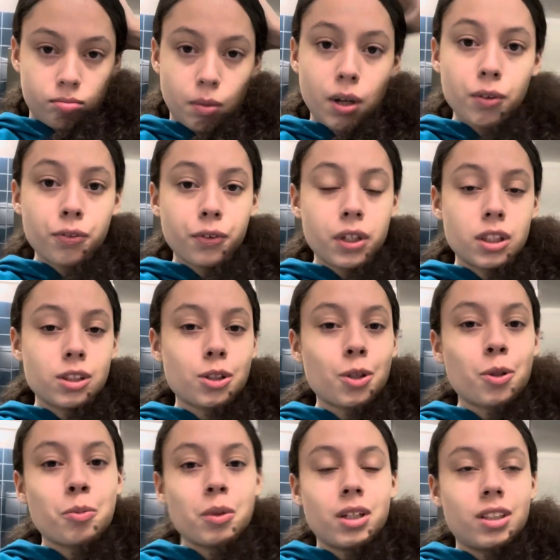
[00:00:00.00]
my friend
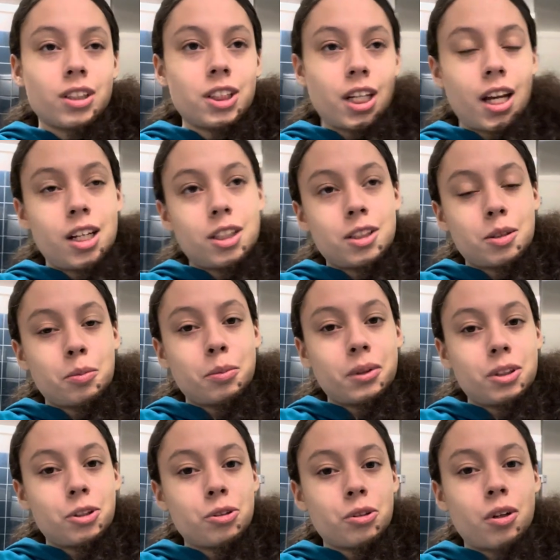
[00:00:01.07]
told me to change it,
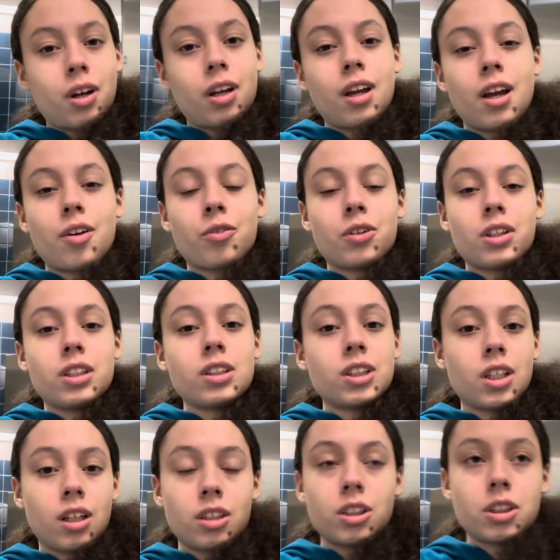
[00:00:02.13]
but you know, I can't really
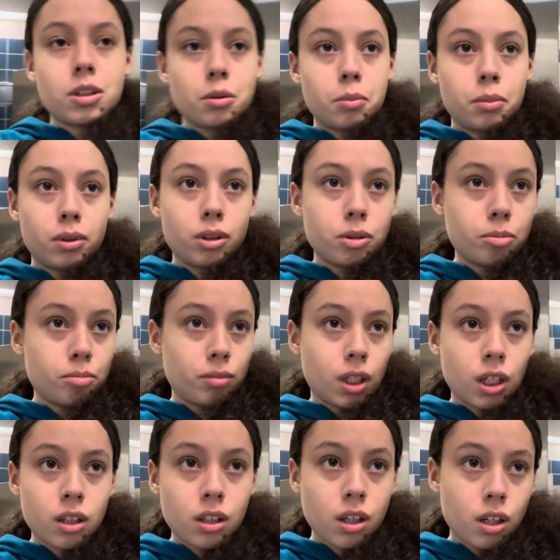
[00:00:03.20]
change it. But
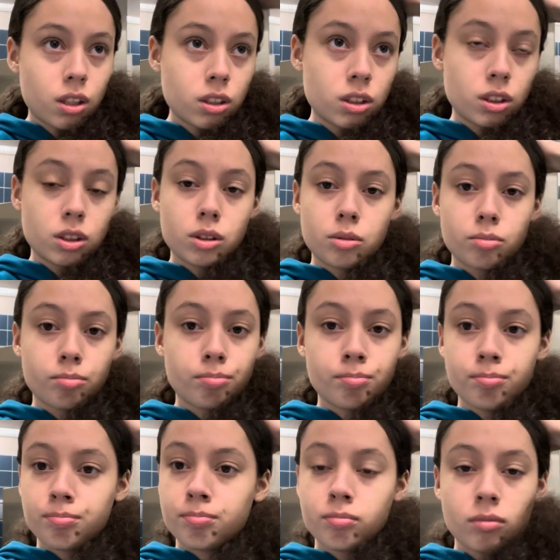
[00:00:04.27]
that class
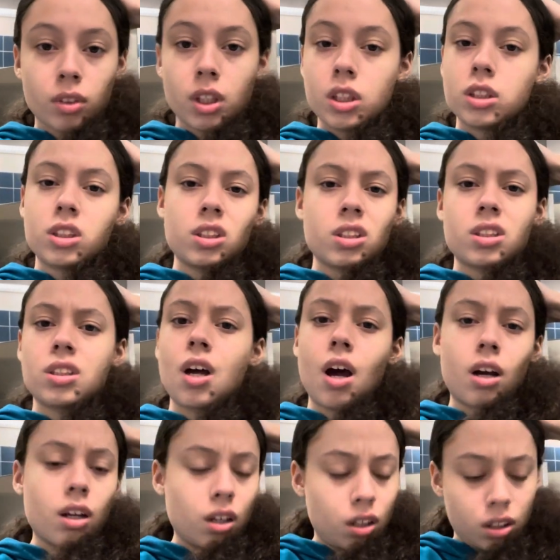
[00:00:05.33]
is just not
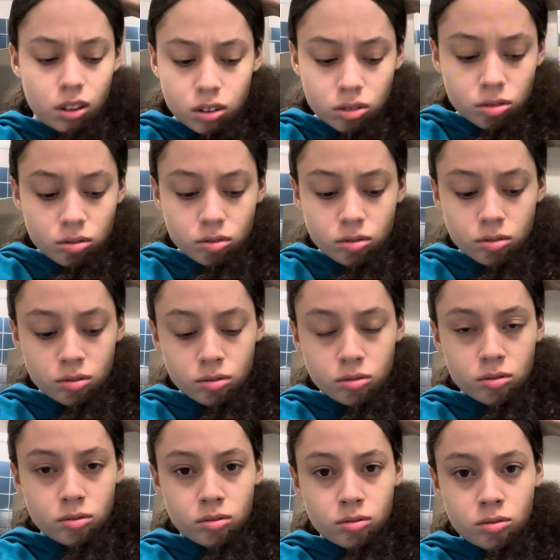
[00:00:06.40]
it.
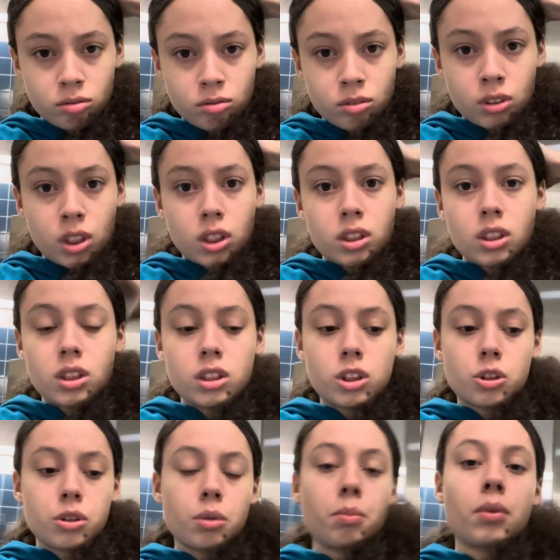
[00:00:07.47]
It's
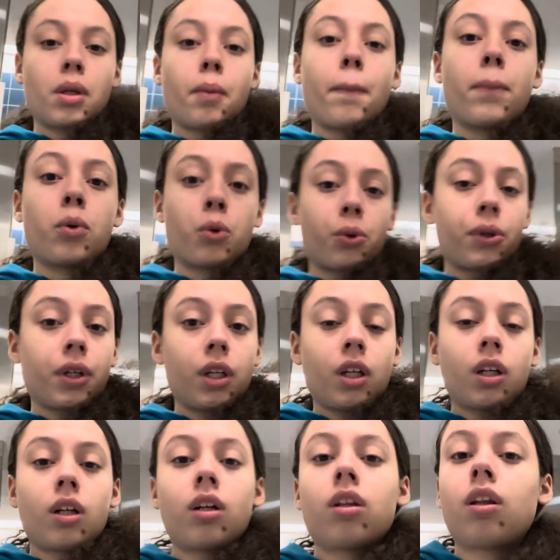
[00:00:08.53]
extremely boring.
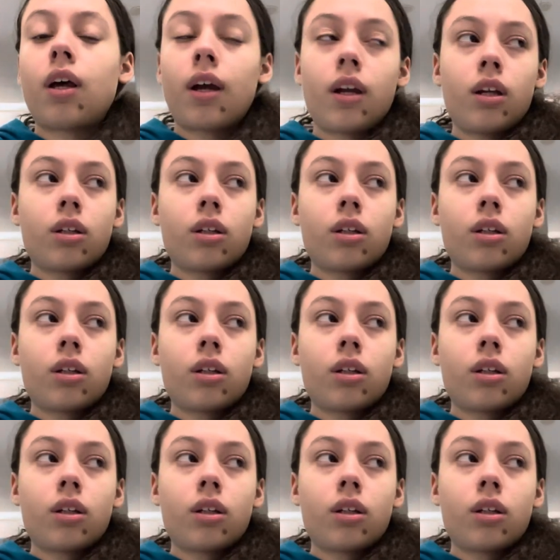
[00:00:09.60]
Like,